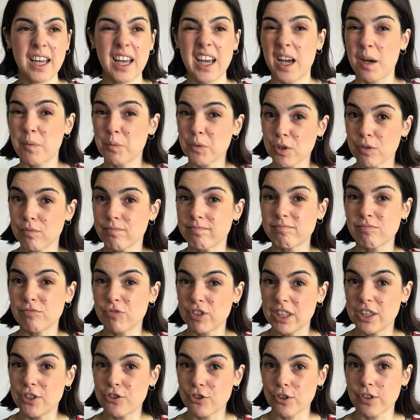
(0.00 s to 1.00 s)
I'm not
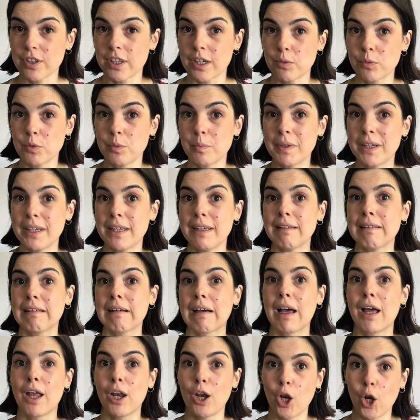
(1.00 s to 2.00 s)
really sure that I will make
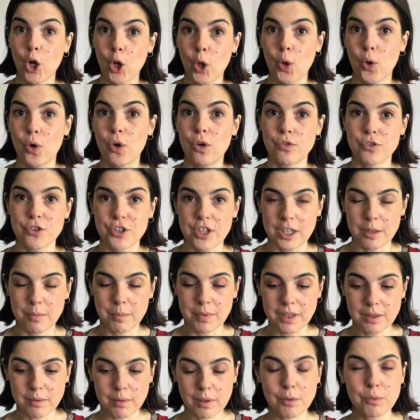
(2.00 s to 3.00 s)
a lot of
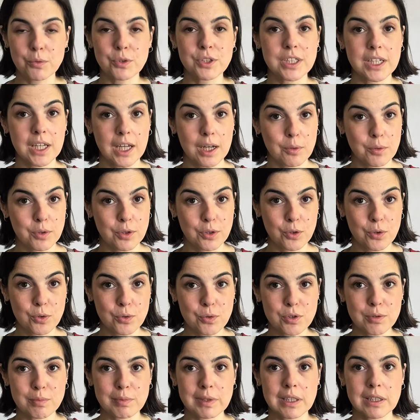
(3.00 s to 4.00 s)
shaping, but we'll see how it
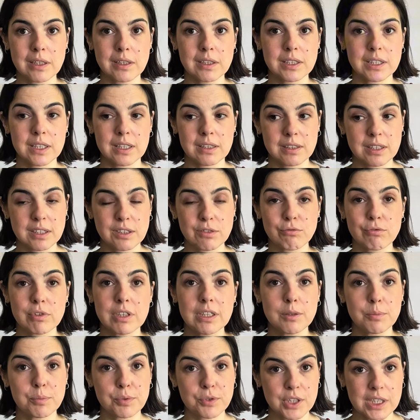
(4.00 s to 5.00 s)
goes, because she's
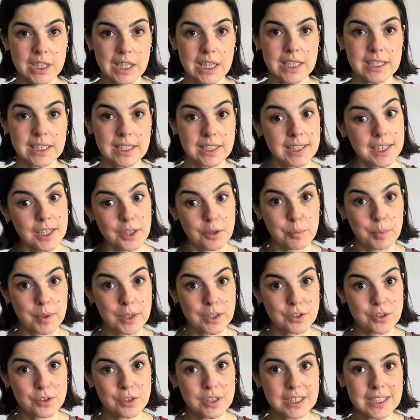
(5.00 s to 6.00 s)
really precise in her
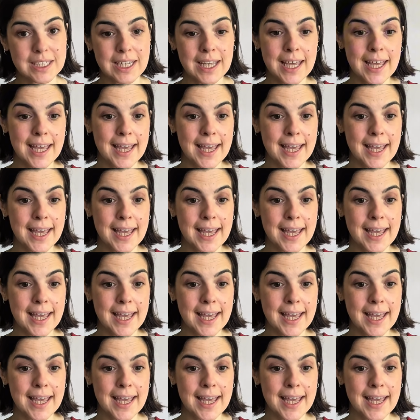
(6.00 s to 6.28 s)
patterns,